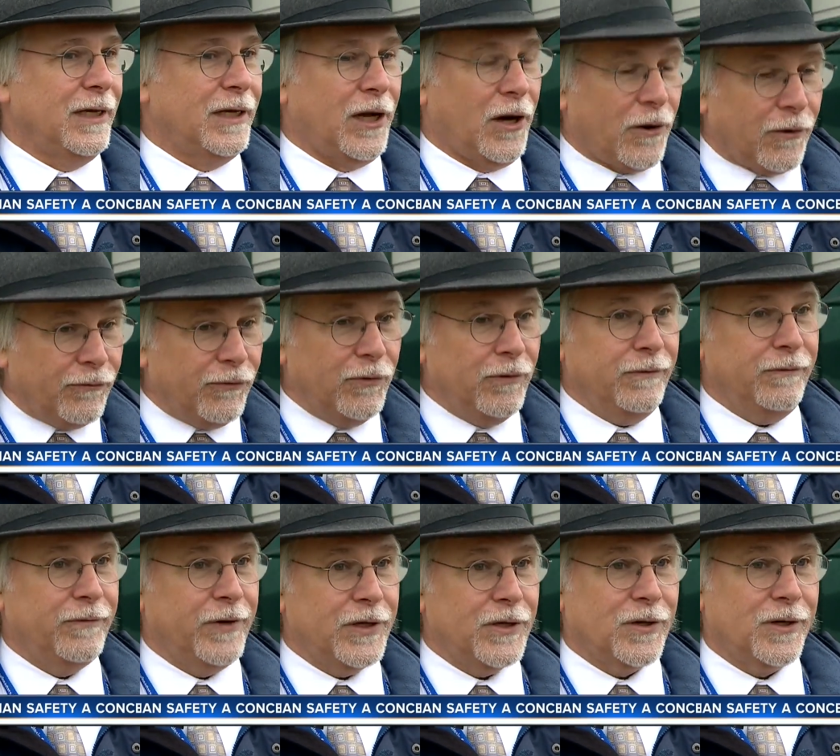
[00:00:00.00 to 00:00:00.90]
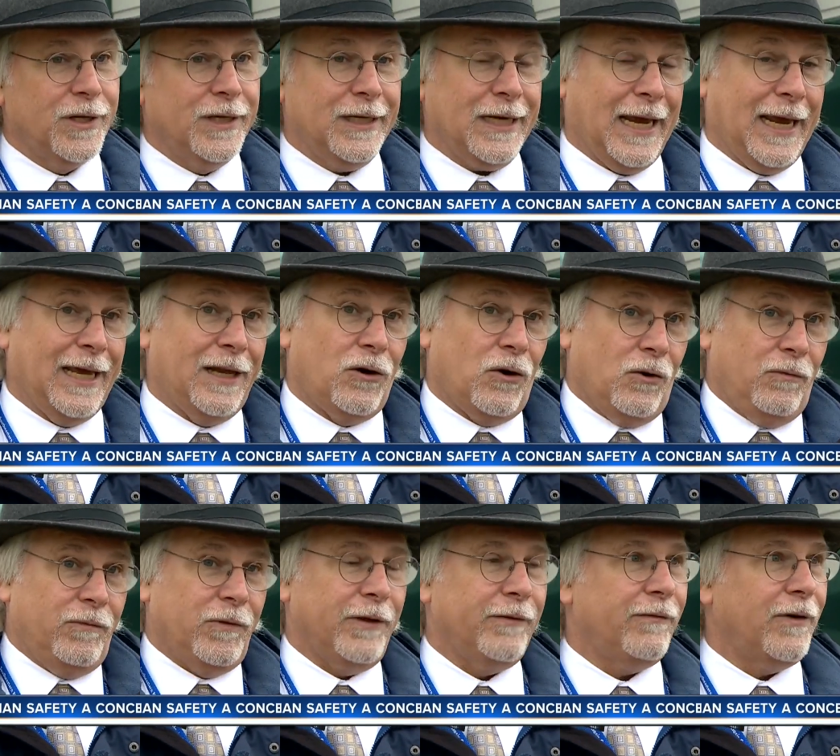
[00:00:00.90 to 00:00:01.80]
careful, vigilant, and
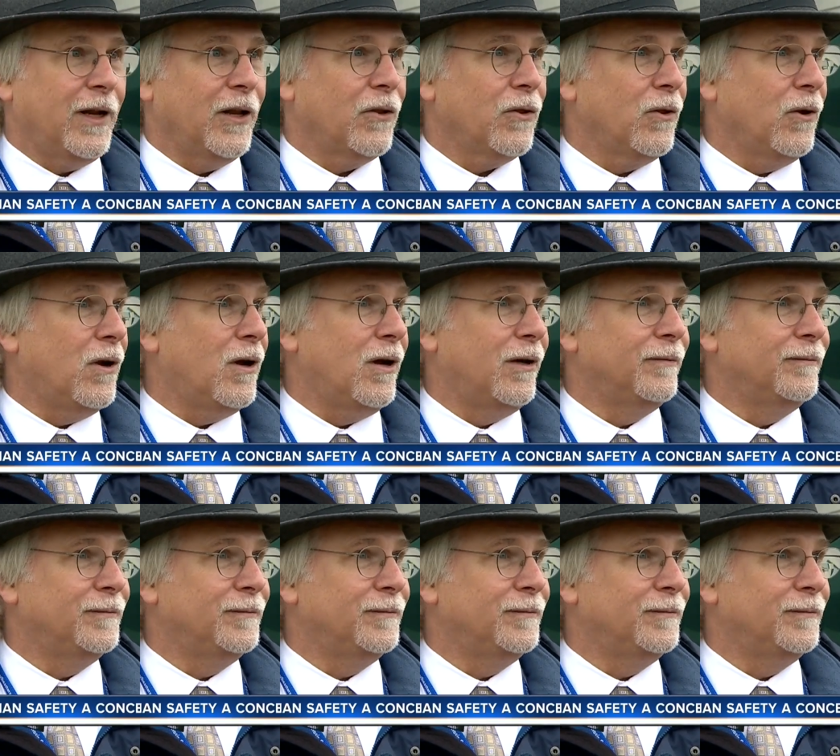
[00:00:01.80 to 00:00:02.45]
hopefully follow the law.